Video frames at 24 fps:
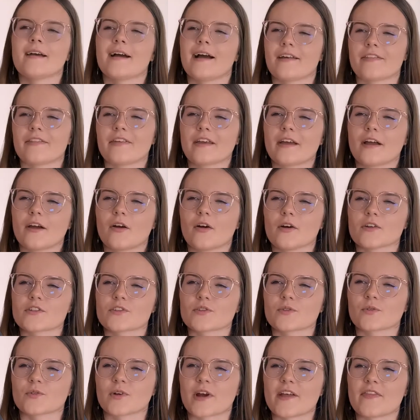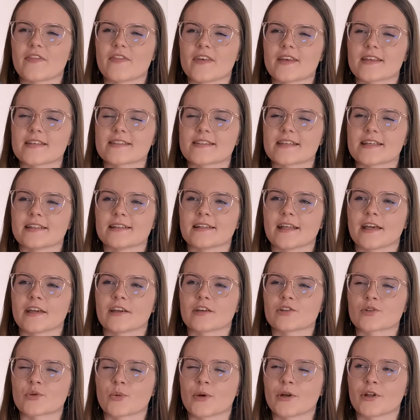I think I also read this in like a
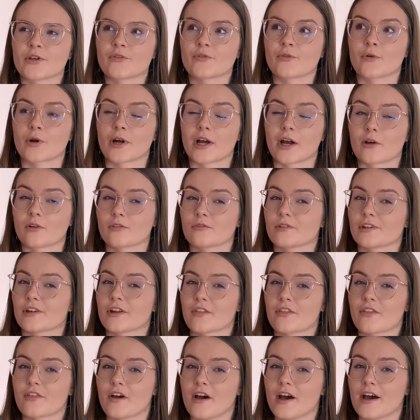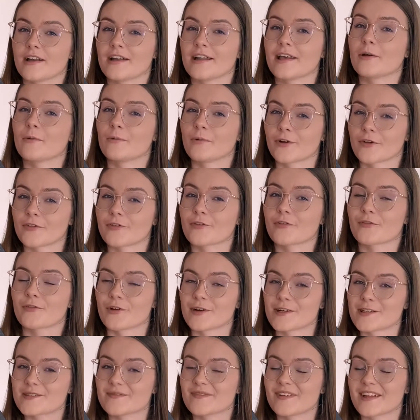24-hour readathon, like one of the
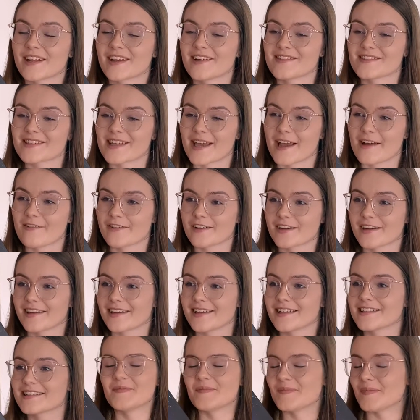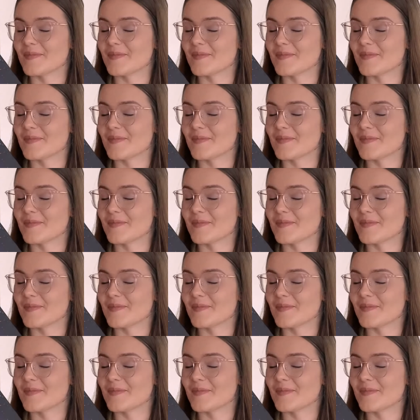first videos I ever did.